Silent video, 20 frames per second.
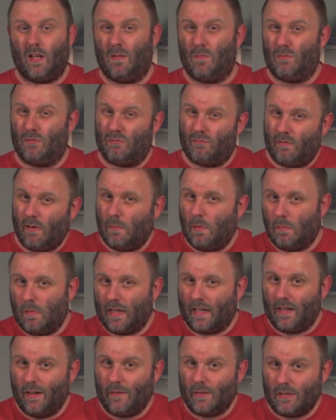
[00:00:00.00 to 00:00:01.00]
Probably
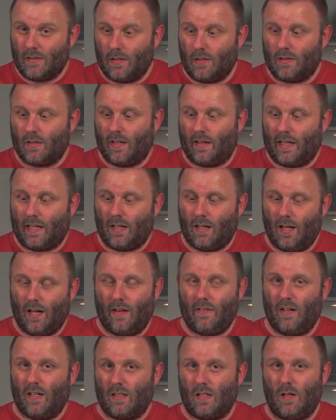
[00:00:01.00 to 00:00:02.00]
going to, because I think I
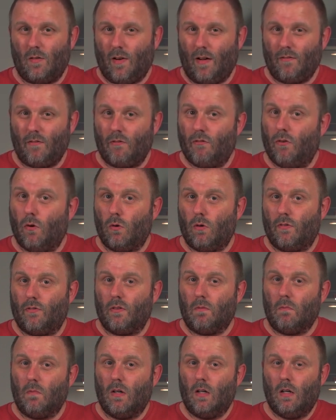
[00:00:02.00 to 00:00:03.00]
like the idea of having 4 of
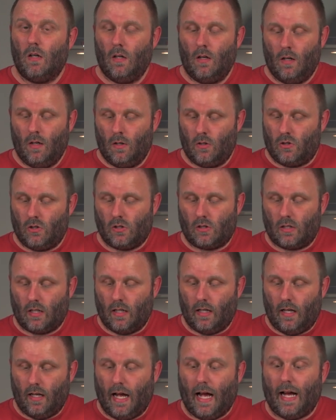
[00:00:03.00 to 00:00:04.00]
them, just
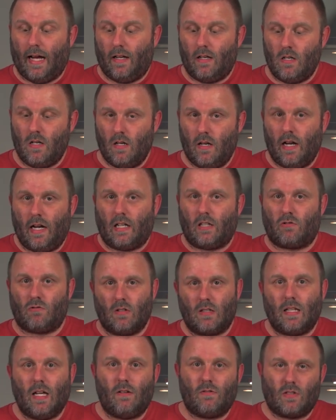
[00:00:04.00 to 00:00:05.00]
to add extra
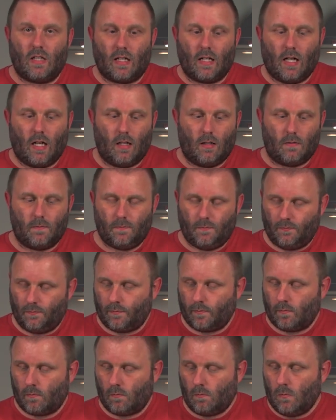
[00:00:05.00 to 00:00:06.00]
depth in colour.
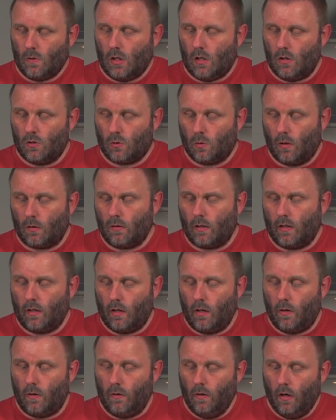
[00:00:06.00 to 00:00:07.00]
So what I'm going
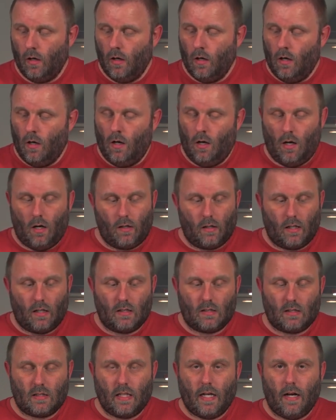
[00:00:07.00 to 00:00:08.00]
to do, I'm going
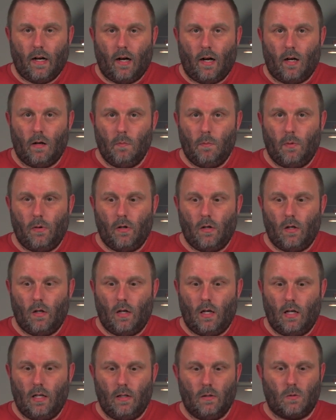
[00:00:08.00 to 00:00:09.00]
to set up
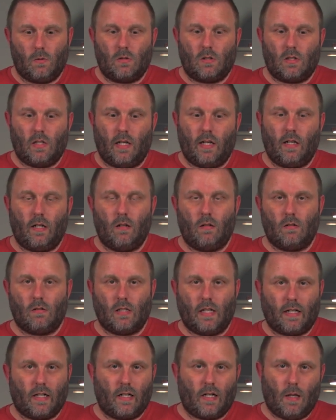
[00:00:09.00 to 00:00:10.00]
a little scene,
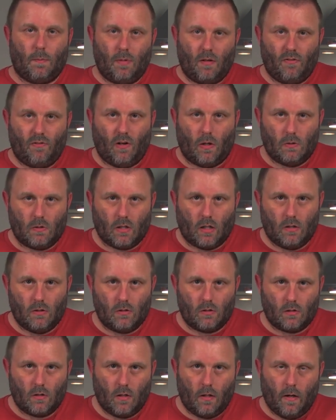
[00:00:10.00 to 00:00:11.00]
take a couple of
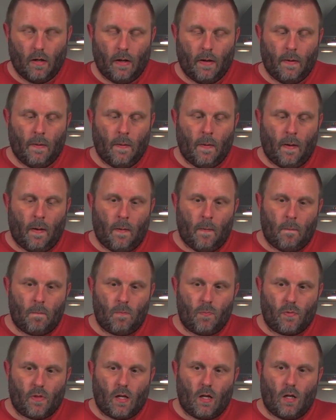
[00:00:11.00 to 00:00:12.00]
photos,
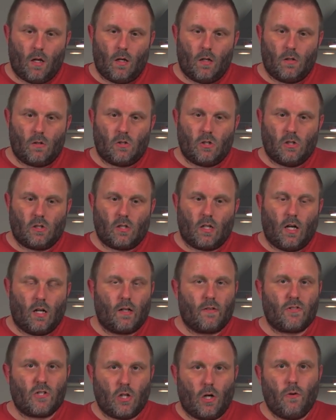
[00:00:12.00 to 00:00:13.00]
just to kind
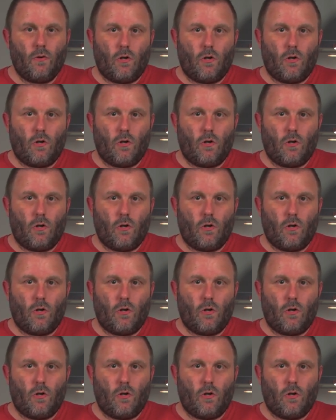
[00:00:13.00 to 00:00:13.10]
of show